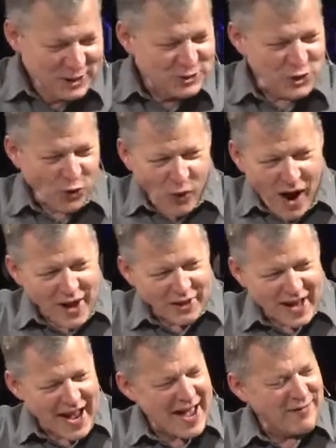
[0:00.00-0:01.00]
So while
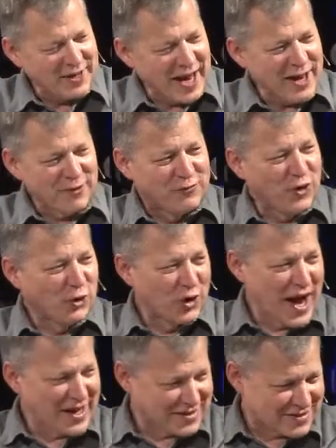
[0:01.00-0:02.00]
I haven't had a full
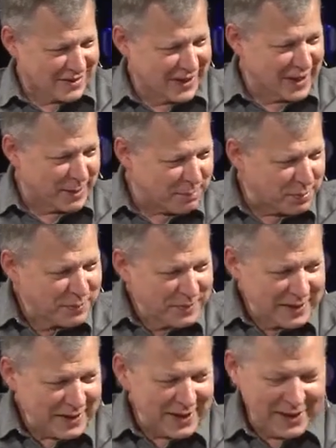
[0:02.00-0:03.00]
night's sleep
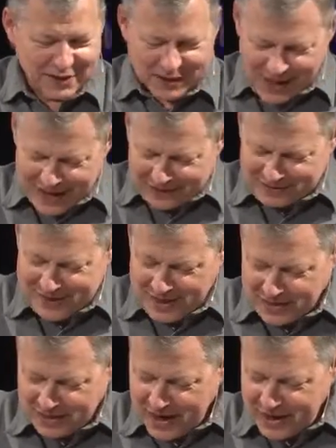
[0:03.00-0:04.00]
in the last
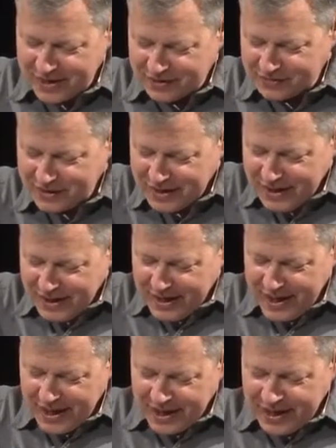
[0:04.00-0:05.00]
10 days,
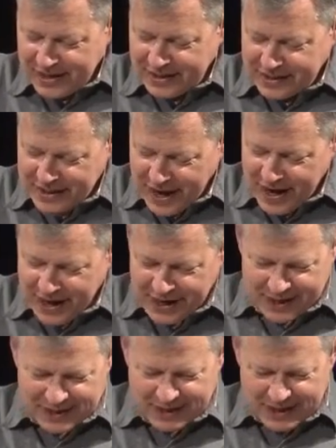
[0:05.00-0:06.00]
and
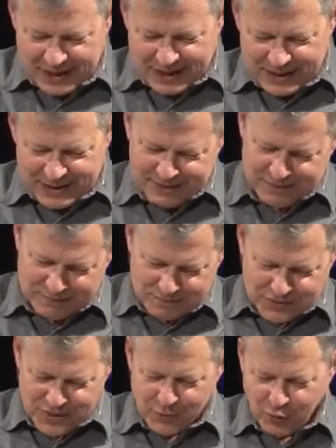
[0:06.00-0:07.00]
I,
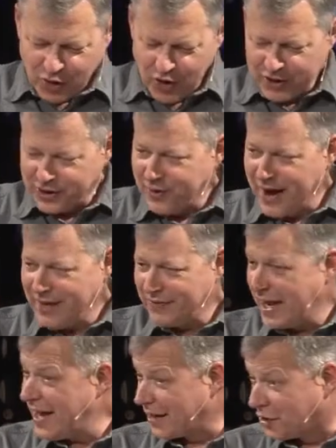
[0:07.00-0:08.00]
some would argue,
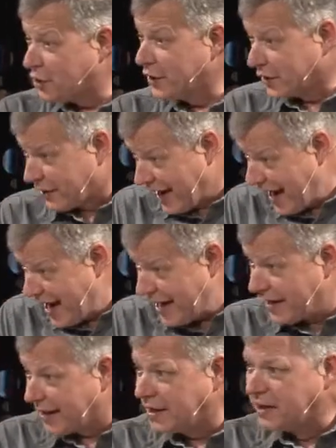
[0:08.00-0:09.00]
haven't had a clear
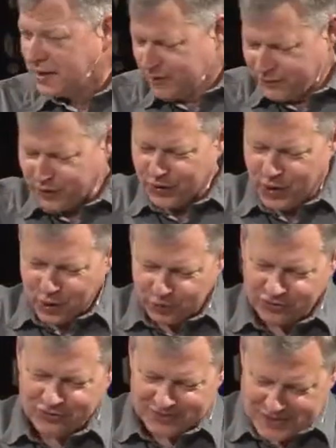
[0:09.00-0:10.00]
head for
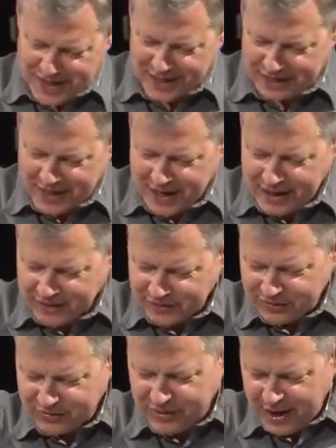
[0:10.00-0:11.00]
those 10
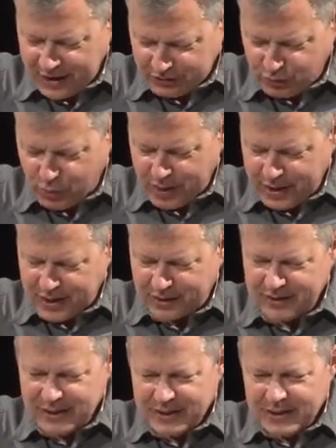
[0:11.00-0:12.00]
days as well,